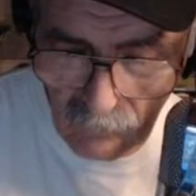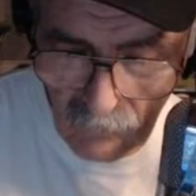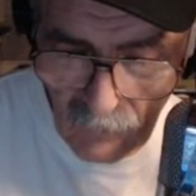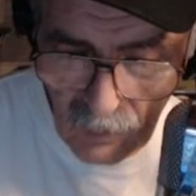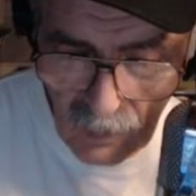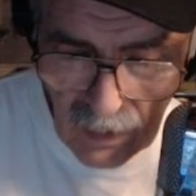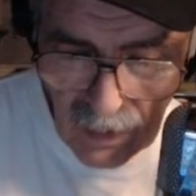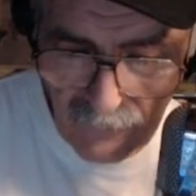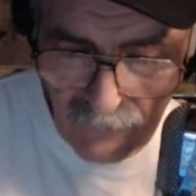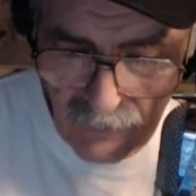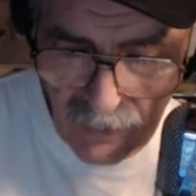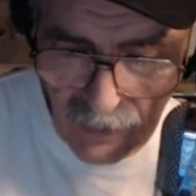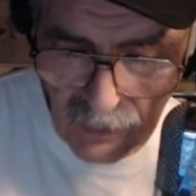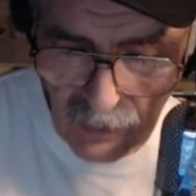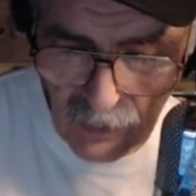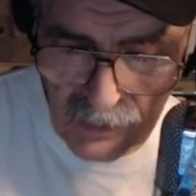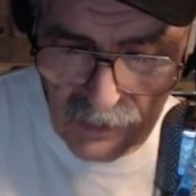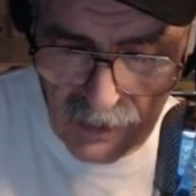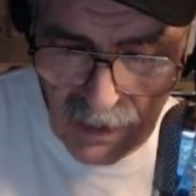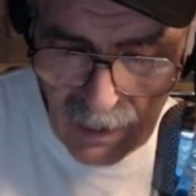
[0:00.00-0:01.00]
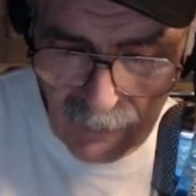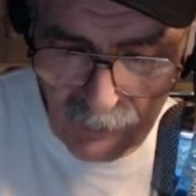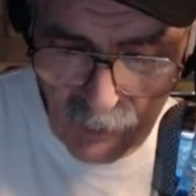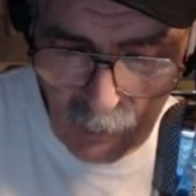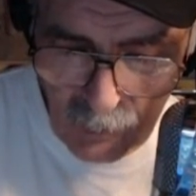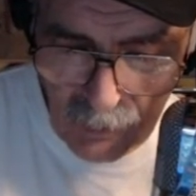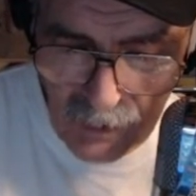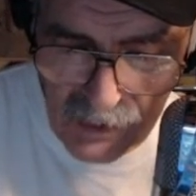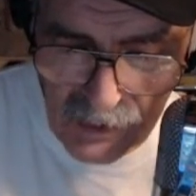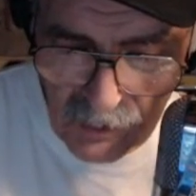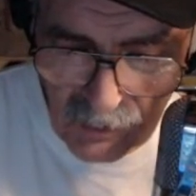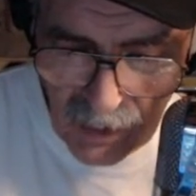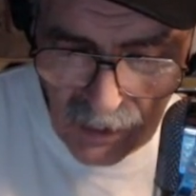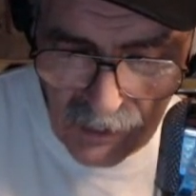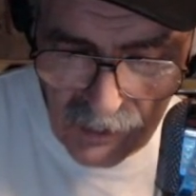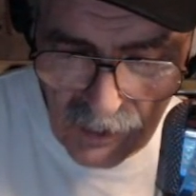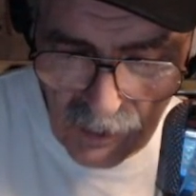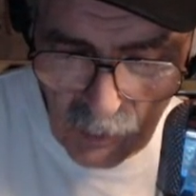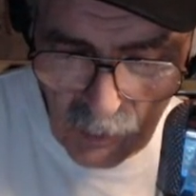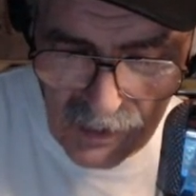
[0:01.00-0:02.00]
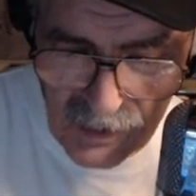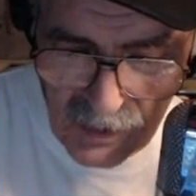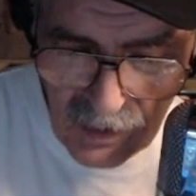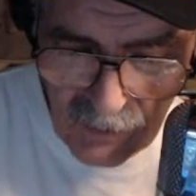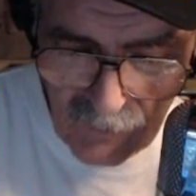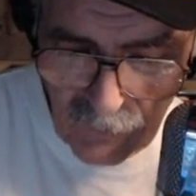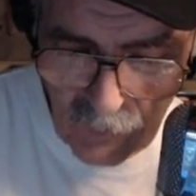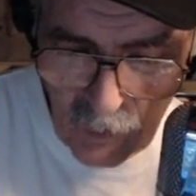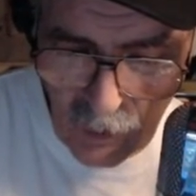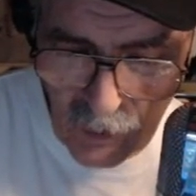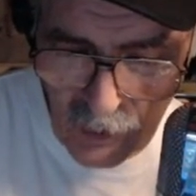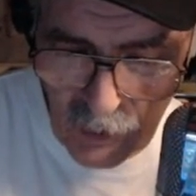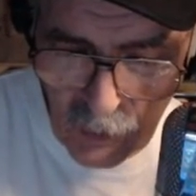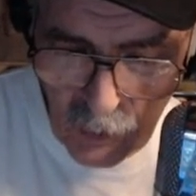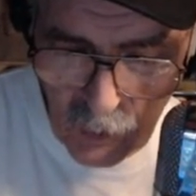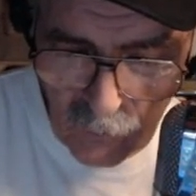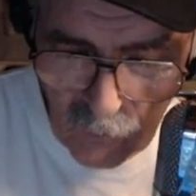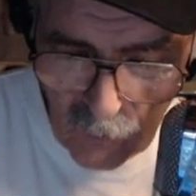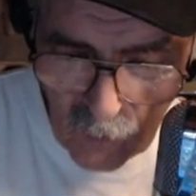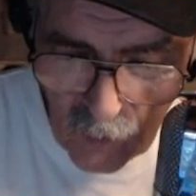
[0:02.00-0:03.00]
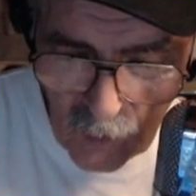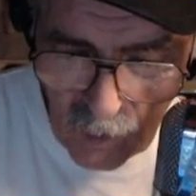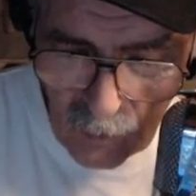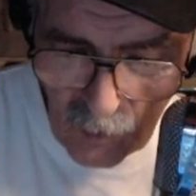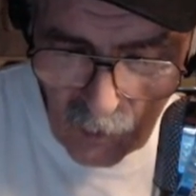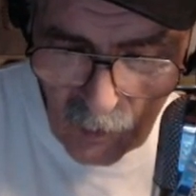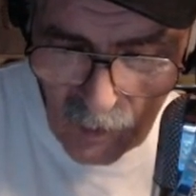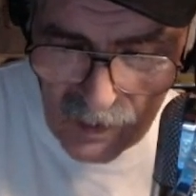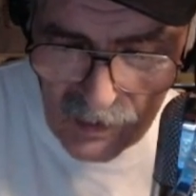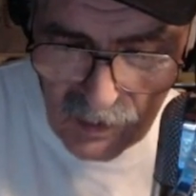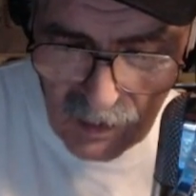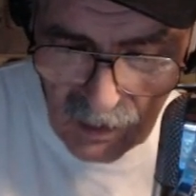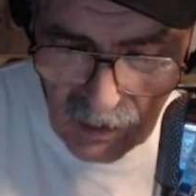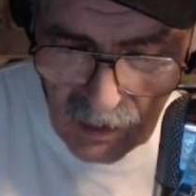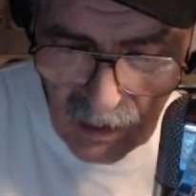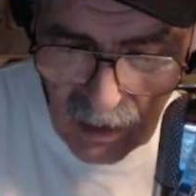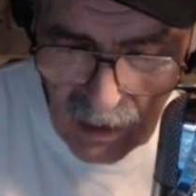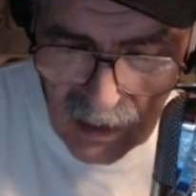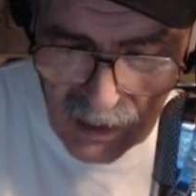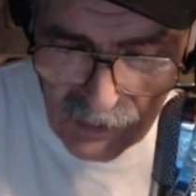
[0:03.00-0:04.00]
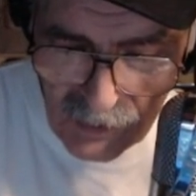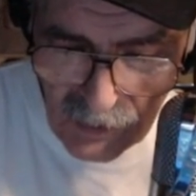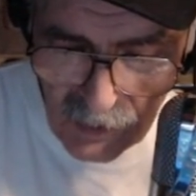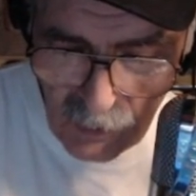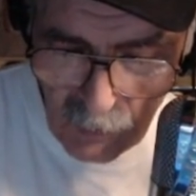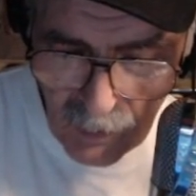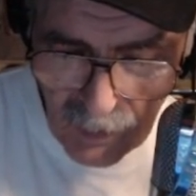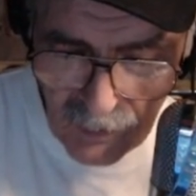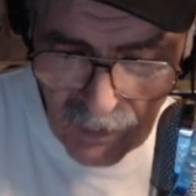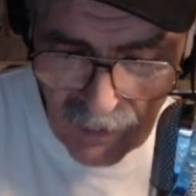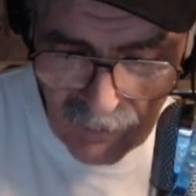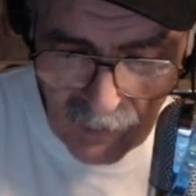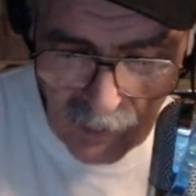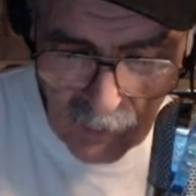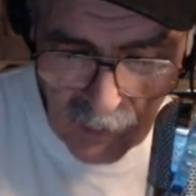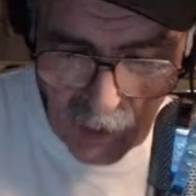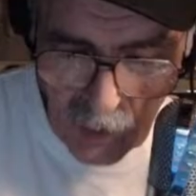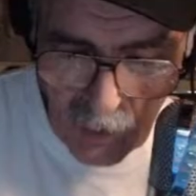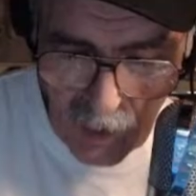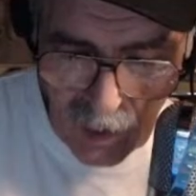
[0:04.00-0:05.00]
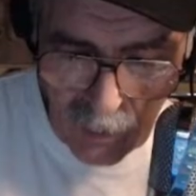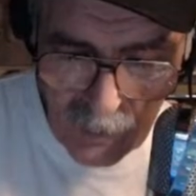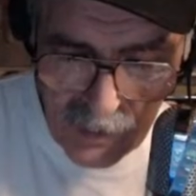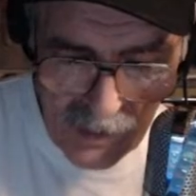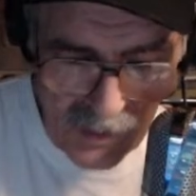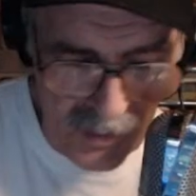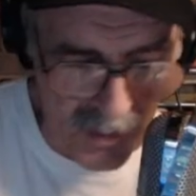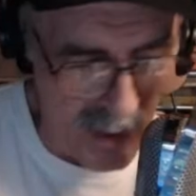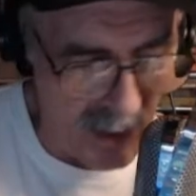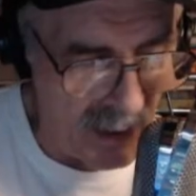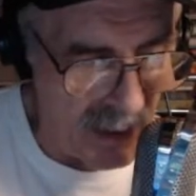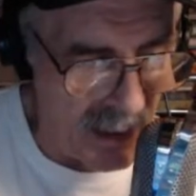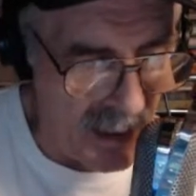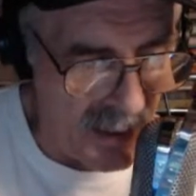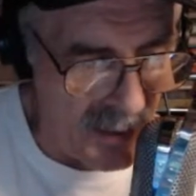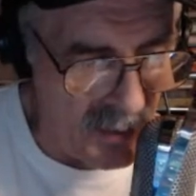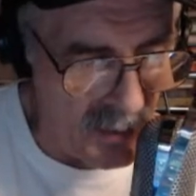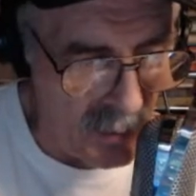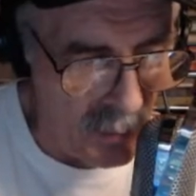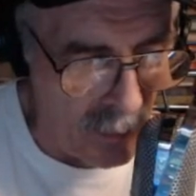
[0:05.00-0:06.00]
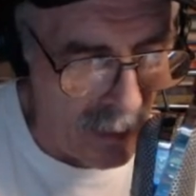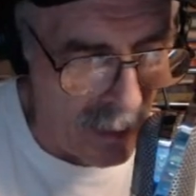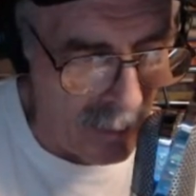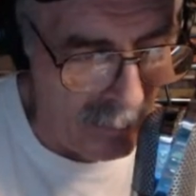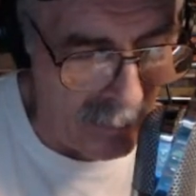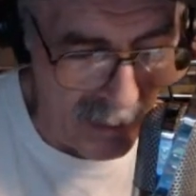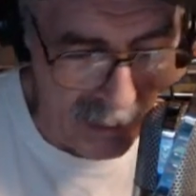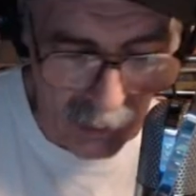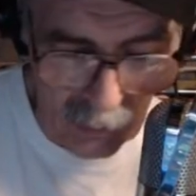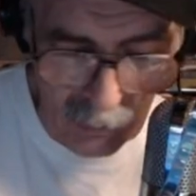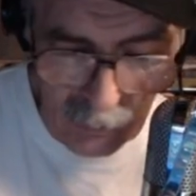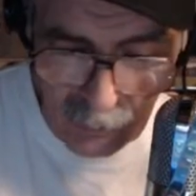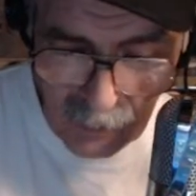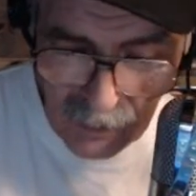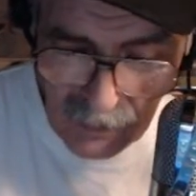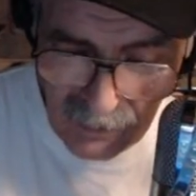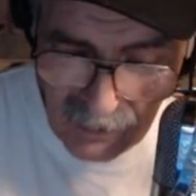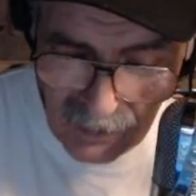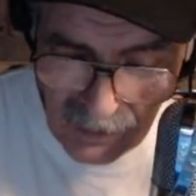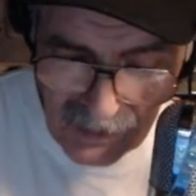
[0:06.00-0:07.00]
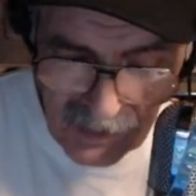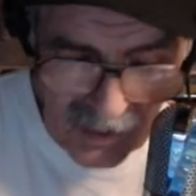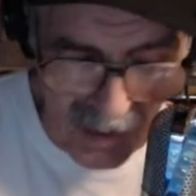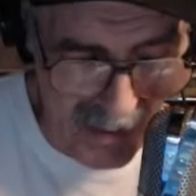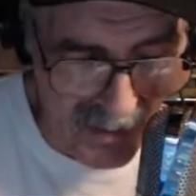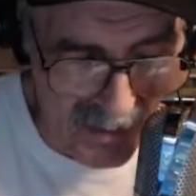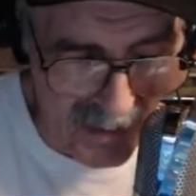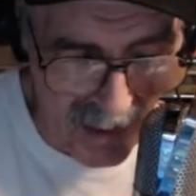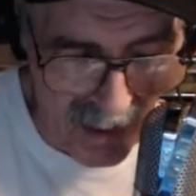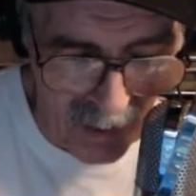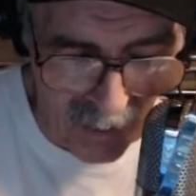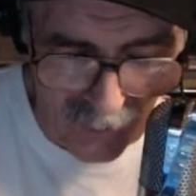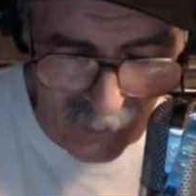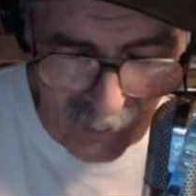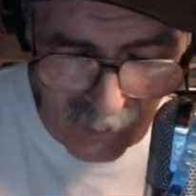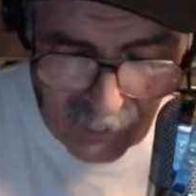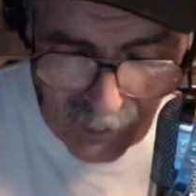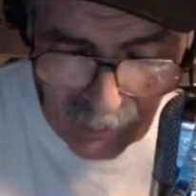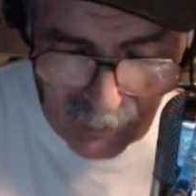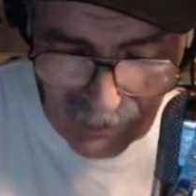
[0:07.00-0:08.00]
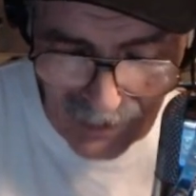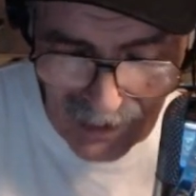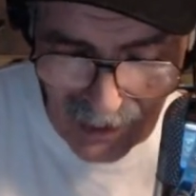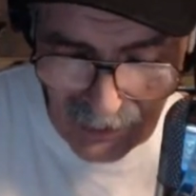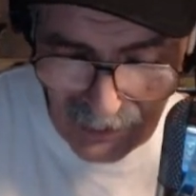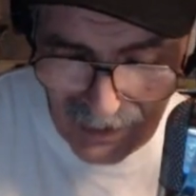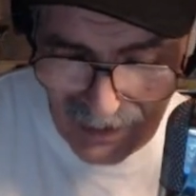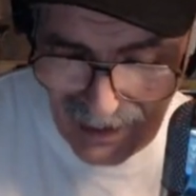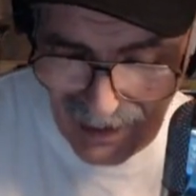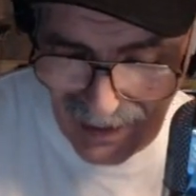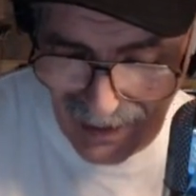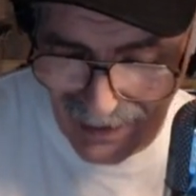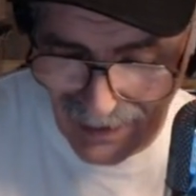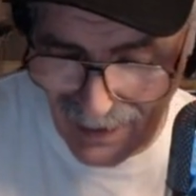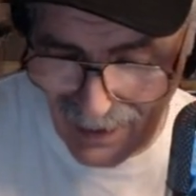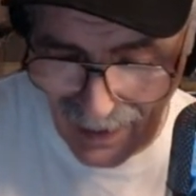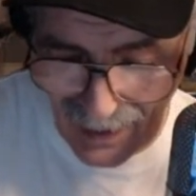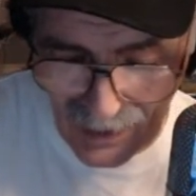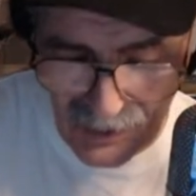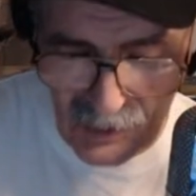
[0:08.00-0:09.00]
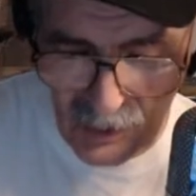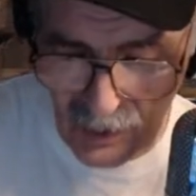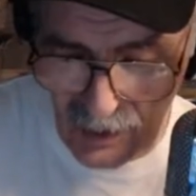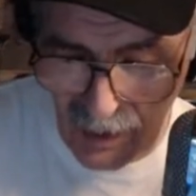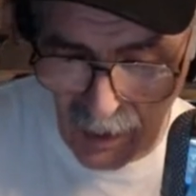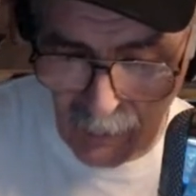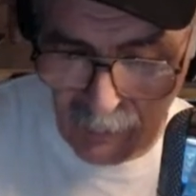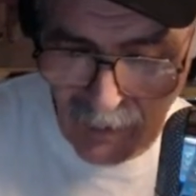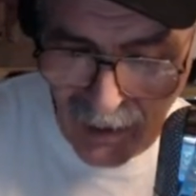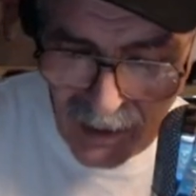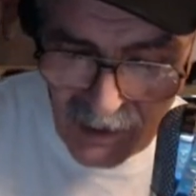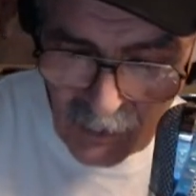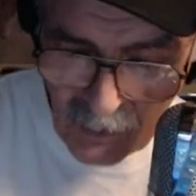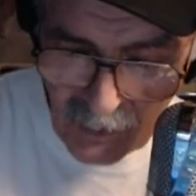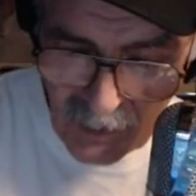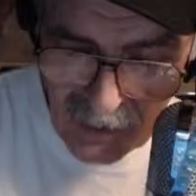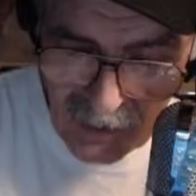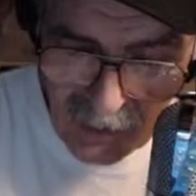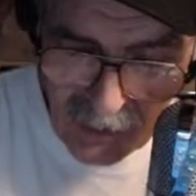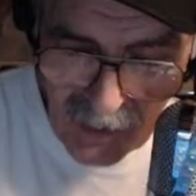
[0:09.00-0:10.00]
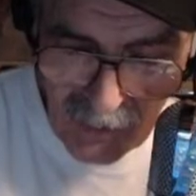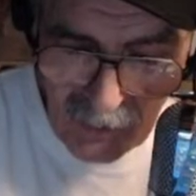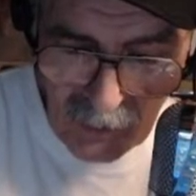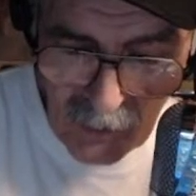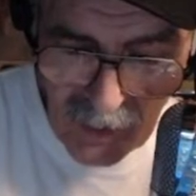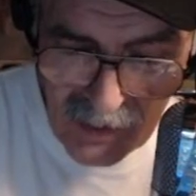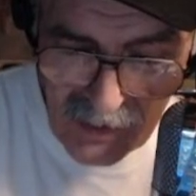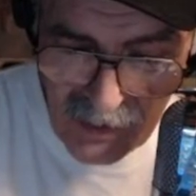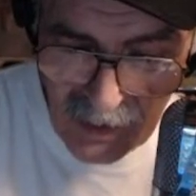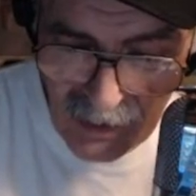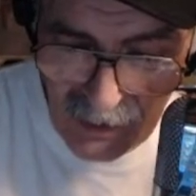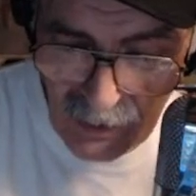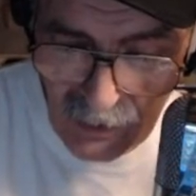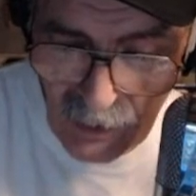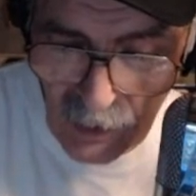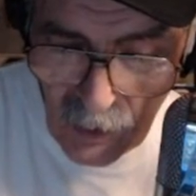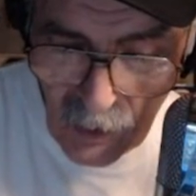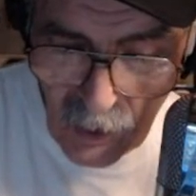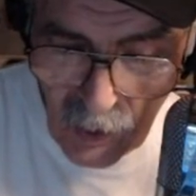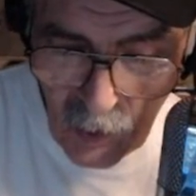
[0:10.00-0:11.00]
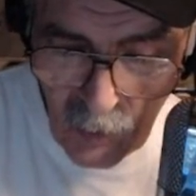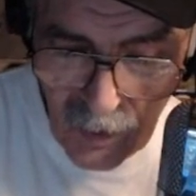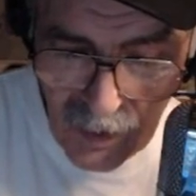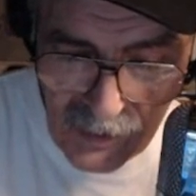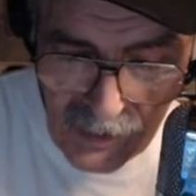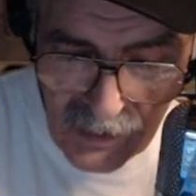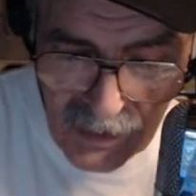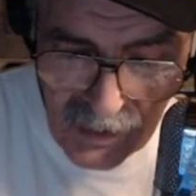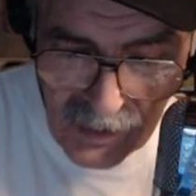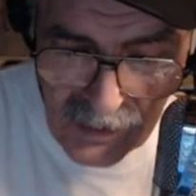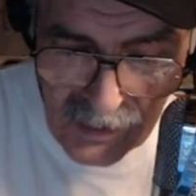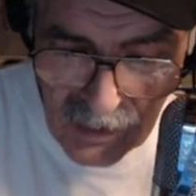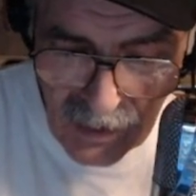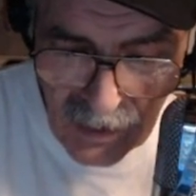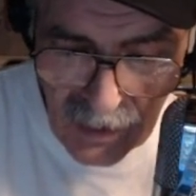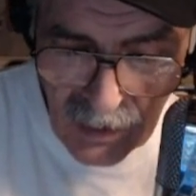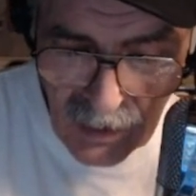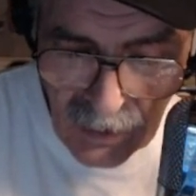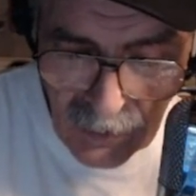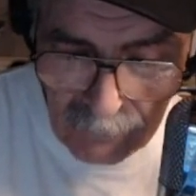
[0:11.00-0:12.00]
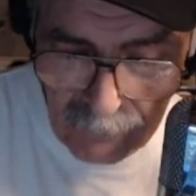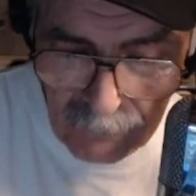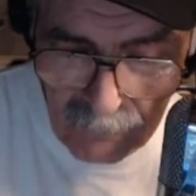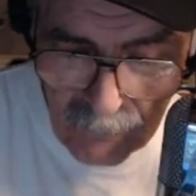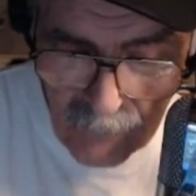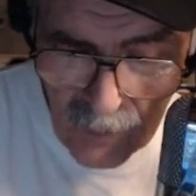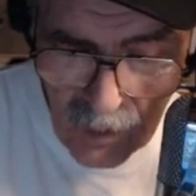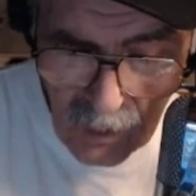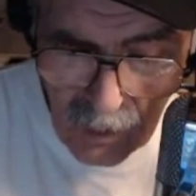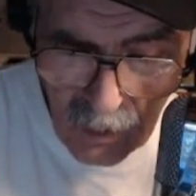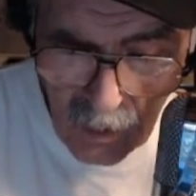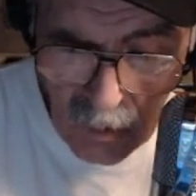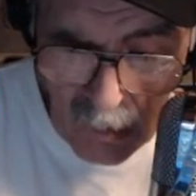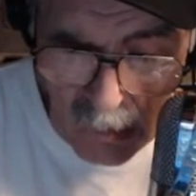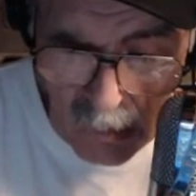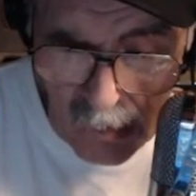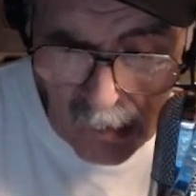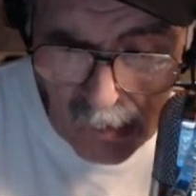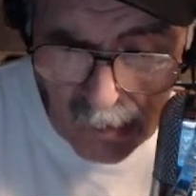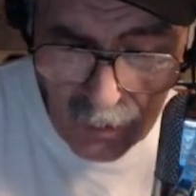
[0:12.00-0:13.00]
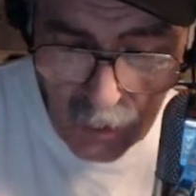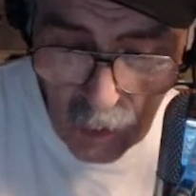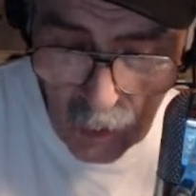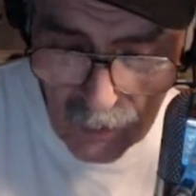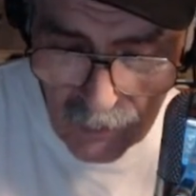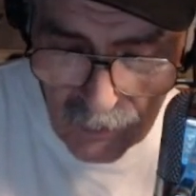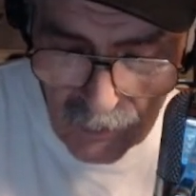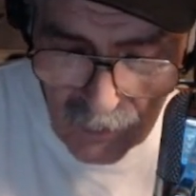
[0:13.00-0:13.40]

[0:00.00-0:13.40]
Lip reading: Yeah, very good, Tom. Don't be a stranger. Whiskey 4, Uniform, Whiskey Oscar. We don't have any requirements to check in, as you probably know, but it's nice to hear from people now and again. That's good. I'm glad you were in there. Yeah, great signal. Who else is north?